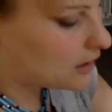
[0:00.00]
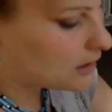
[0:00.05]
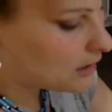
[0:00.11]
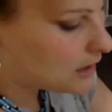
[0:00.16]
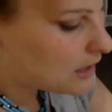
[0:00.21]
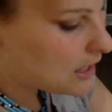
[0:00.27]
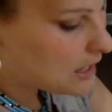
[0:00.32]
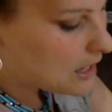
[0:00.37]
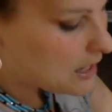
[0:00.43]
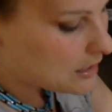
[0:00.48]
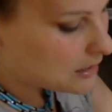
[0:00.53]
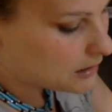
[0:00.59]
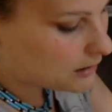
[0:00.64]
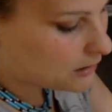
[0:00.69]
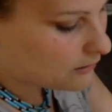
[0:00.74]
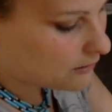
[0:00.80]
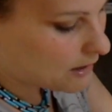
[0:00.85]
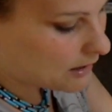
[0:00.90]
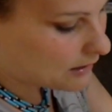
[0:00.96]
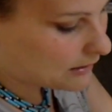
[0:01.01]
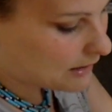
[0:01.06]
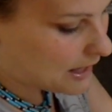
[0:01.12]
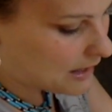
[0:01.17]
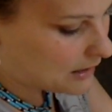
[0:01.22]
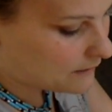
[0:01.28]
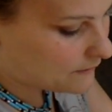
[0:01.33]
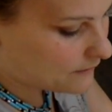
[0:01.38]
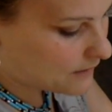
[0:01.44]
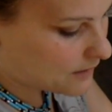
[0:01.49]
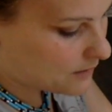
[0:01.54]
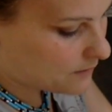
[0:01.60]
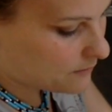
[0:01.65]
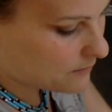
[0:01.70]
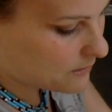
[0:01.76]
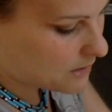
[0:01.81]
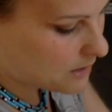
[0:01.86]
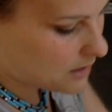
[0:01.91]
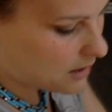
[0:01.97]
And you know, a lot of
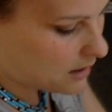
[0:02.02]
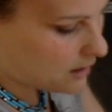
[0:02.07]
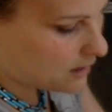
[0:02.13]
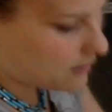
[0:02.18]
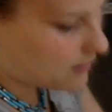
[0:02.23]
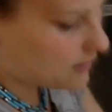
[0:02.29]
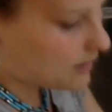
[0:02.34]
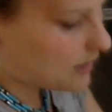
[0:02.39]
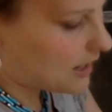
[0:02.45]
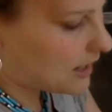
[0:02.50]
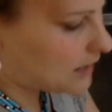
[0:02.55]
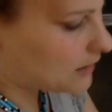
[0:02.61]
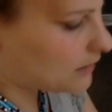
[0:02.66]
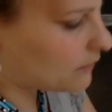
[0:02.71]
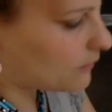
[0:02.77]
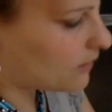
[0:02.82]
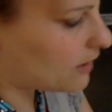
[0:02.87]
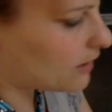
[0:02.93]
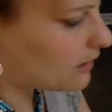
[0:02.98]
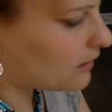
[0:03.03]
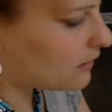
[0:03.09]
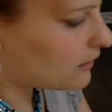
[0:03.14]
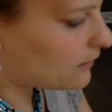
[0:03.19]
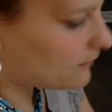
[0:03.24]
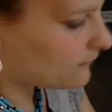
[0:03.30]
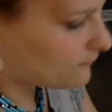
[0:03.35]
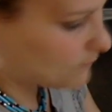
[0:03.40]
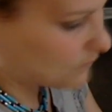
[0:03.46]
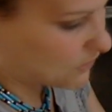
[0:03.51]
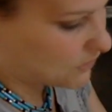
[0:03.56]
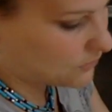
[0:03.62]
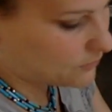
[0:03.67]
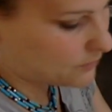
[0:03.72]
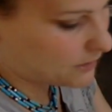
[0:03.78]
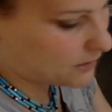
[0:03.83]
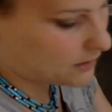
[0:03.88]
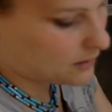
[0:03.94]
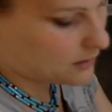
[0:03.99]
them are anywhere
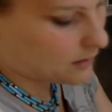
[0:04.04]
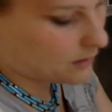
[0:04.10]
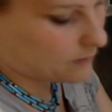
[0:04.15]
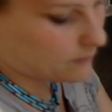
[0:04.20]
between